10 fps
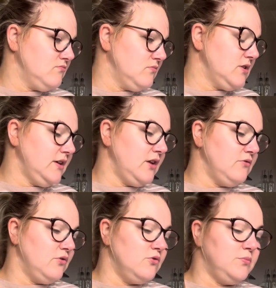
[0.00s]
clear out
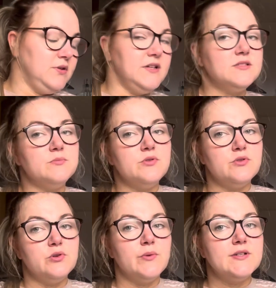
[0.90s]
the old plates and put the
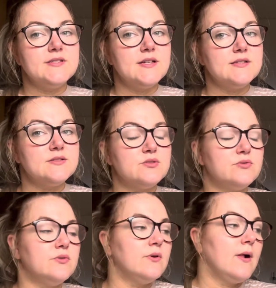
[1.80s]
new ones in.
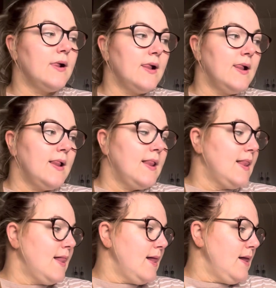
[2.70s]
So
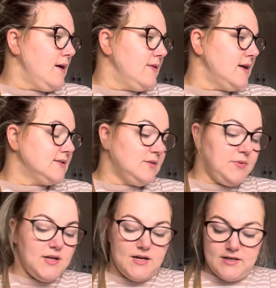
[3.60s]
that's the
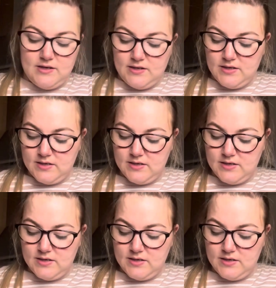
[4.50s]
plan.